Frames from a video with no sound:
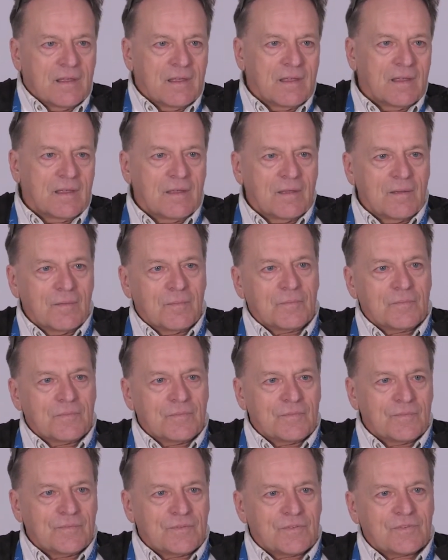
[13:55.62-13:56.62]

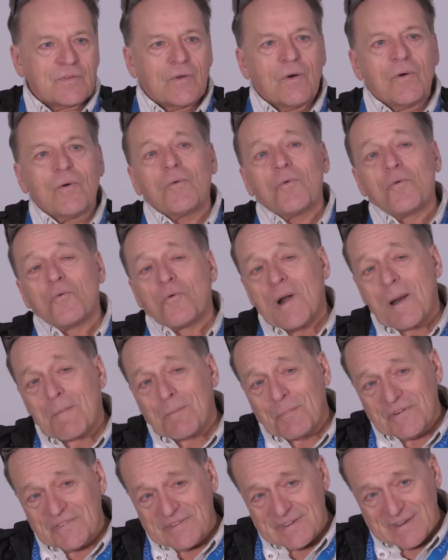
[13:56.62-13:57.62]
So
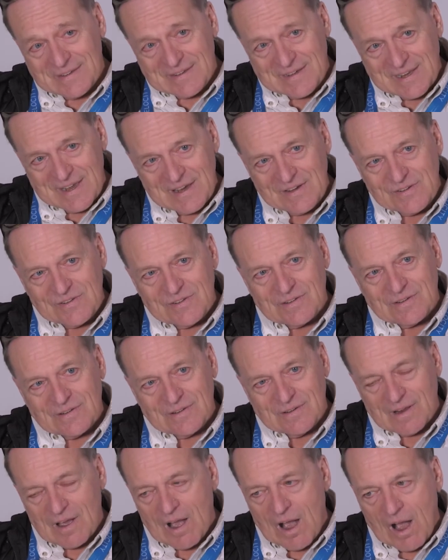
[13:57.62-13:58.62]

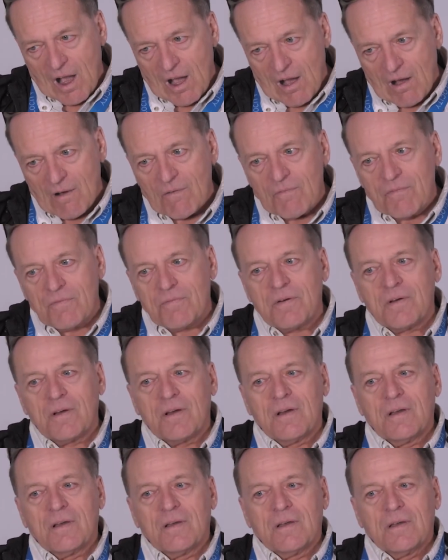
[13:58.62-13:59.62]
representation of
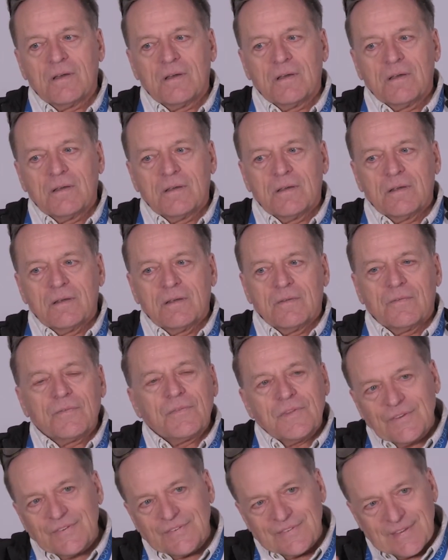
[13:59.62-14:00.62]

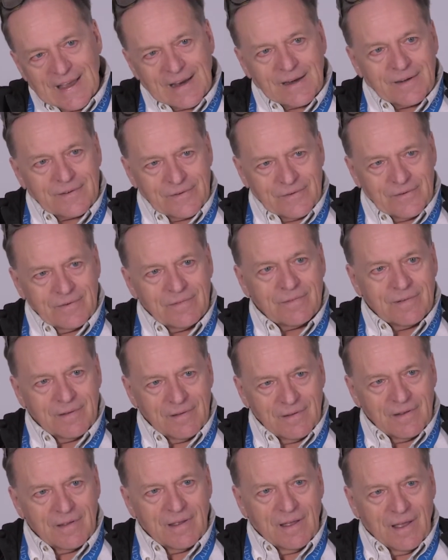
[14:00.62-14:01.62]
the sector,
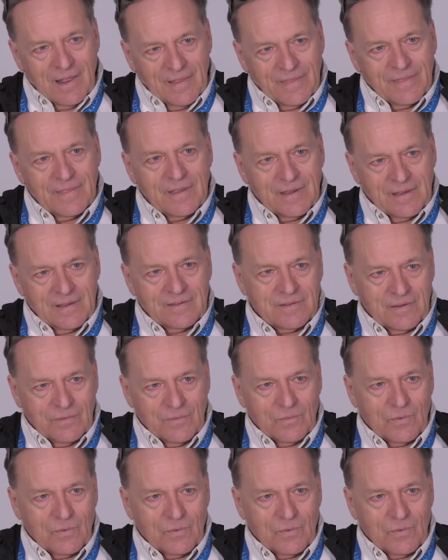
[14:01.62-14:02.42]
I think, is a